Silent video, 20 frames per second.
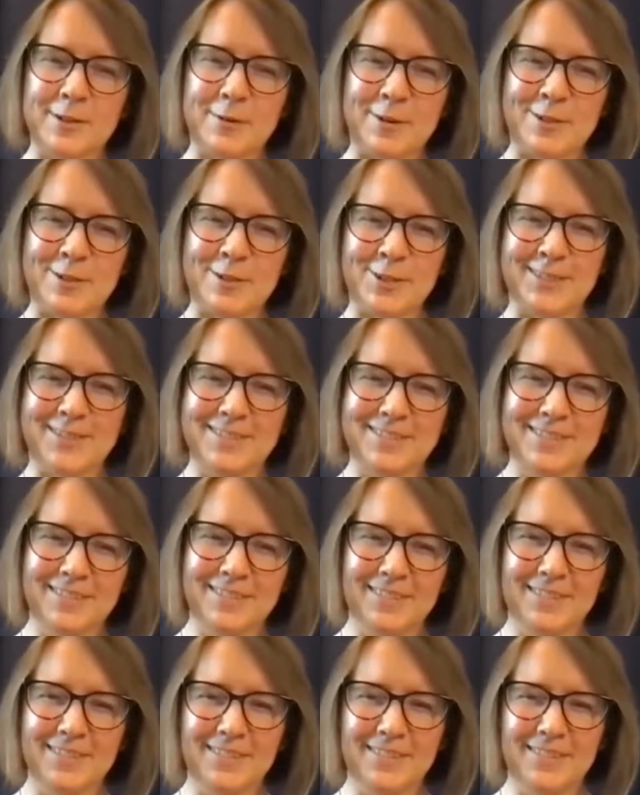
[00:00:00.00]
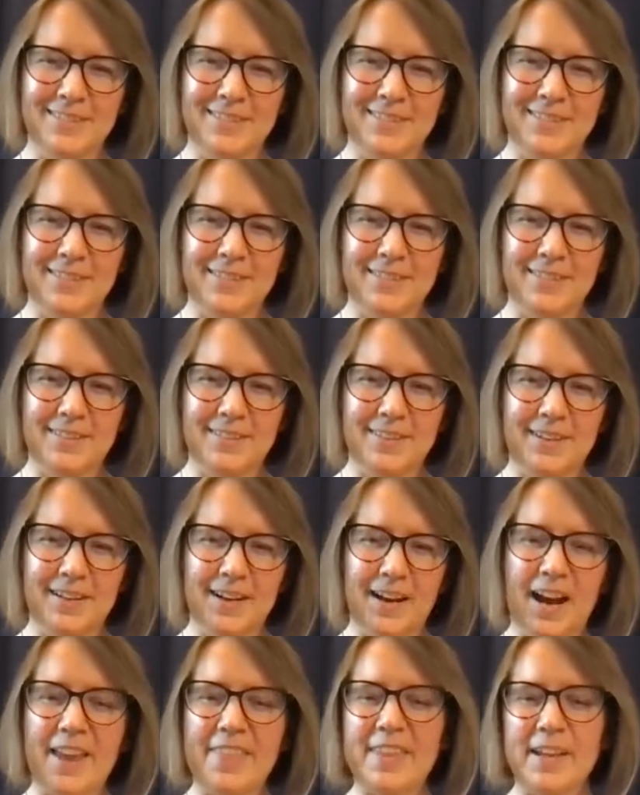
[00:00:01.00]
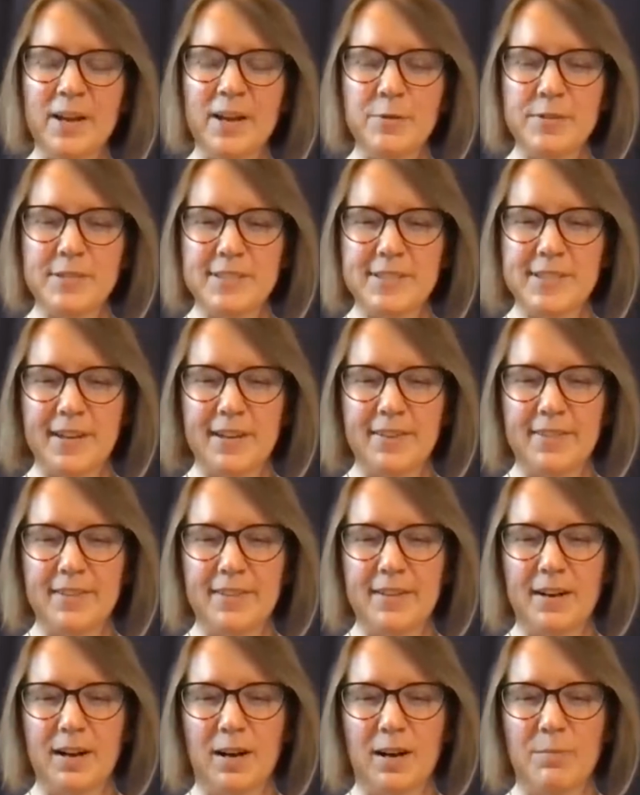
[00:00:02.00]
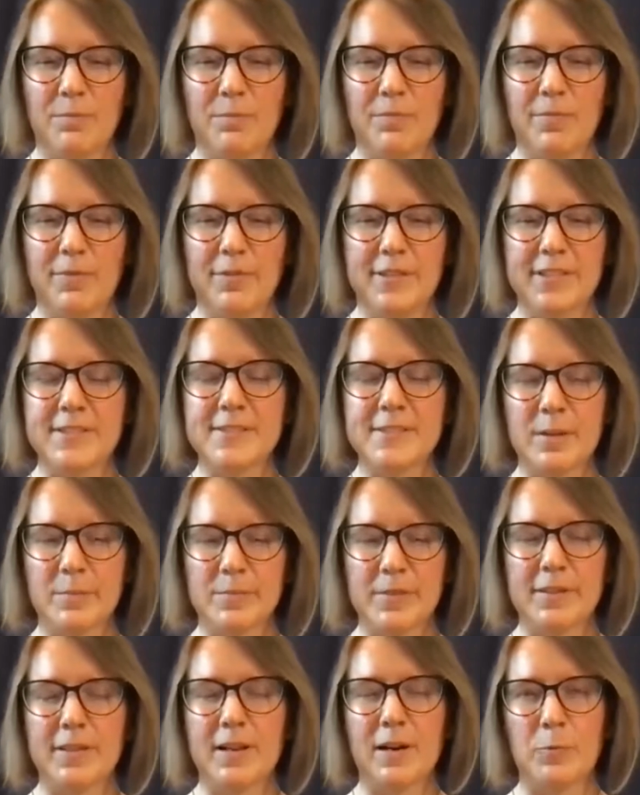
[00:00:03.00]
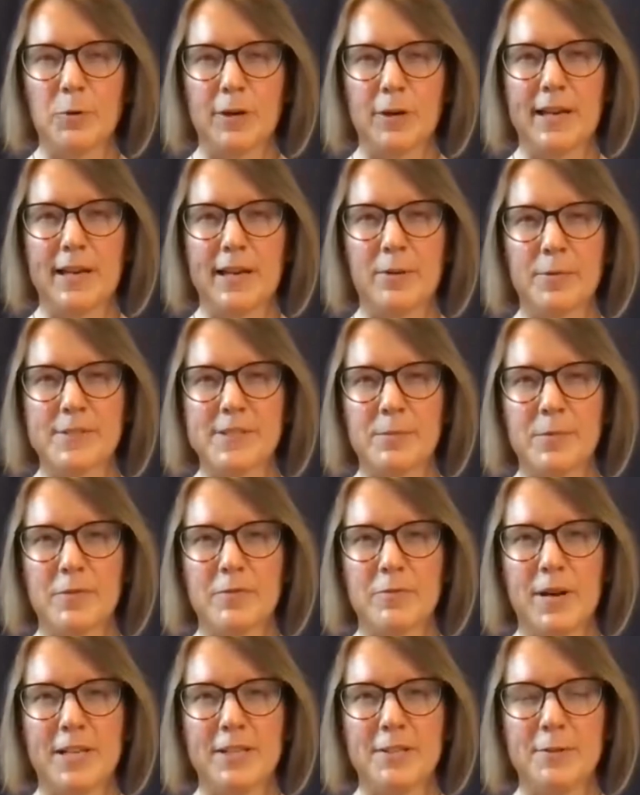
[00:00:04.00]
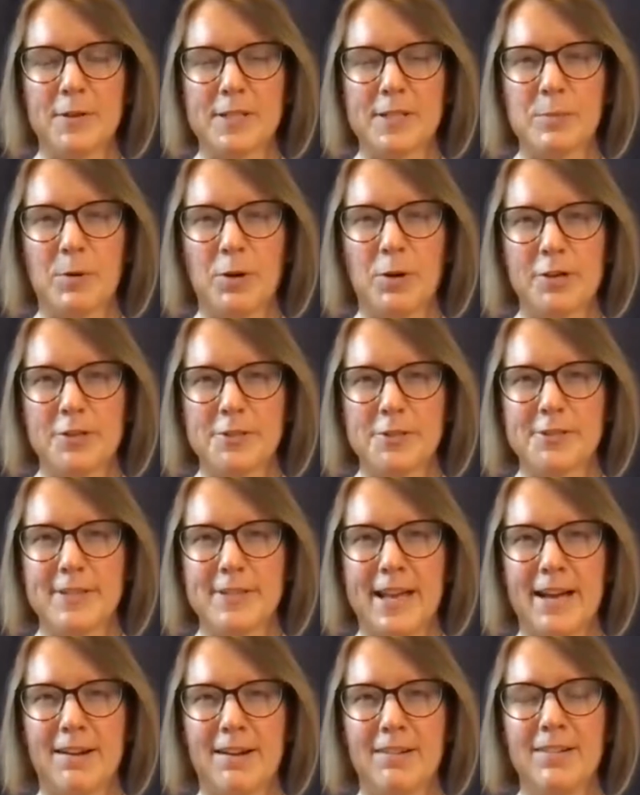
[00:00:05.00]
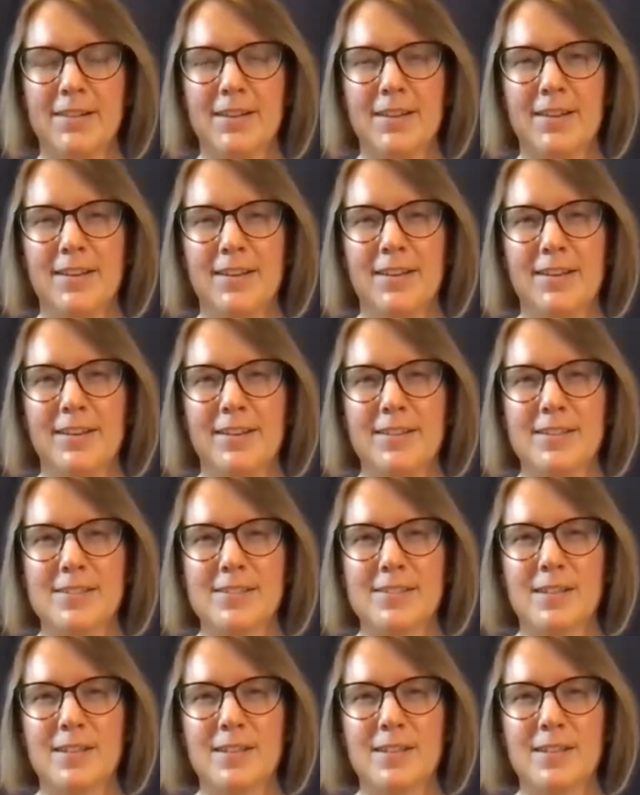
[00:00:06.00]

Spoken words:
question. I think I would say that this is something that I'm working on with some of my UX partners now, is